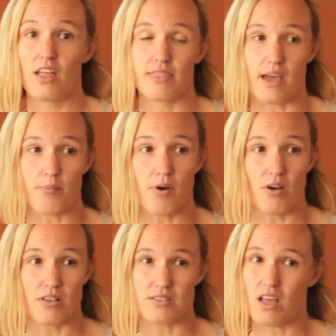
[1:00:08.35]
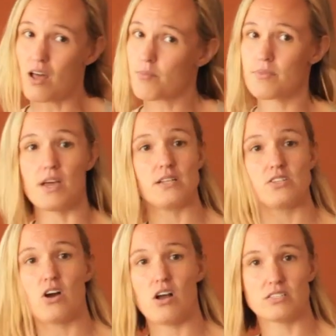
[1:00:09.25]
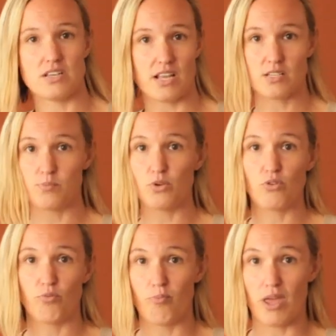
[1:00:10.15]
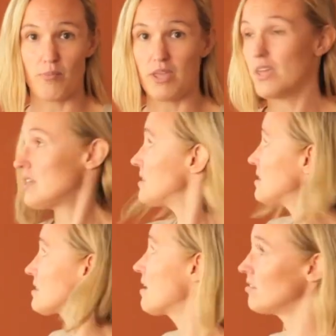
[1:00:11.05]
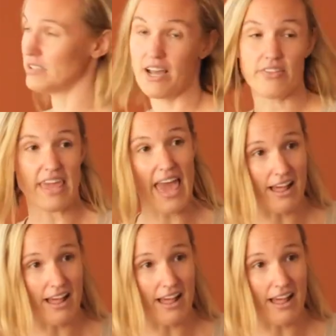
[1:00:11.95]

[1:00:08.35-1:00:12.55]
That paw's up, that dog's next move may be to scuttle down the